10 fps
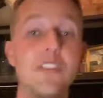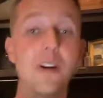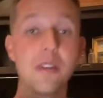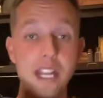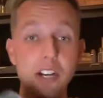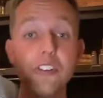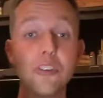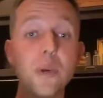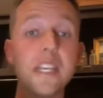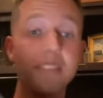So Harris
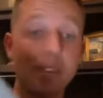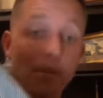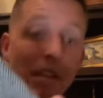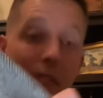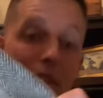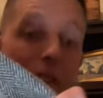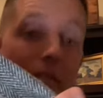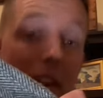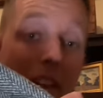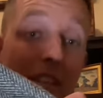Tweed is something, if you can
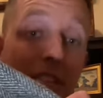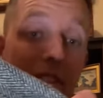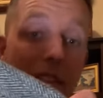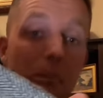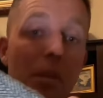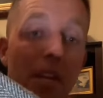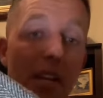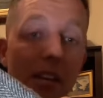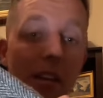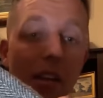find this time of
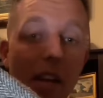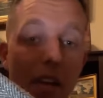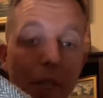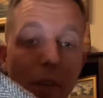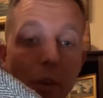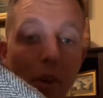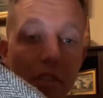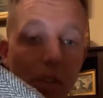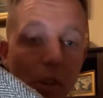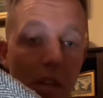year, I forget who
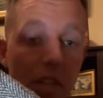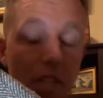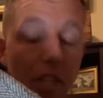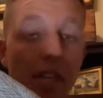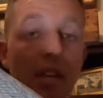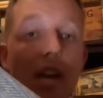asked the question,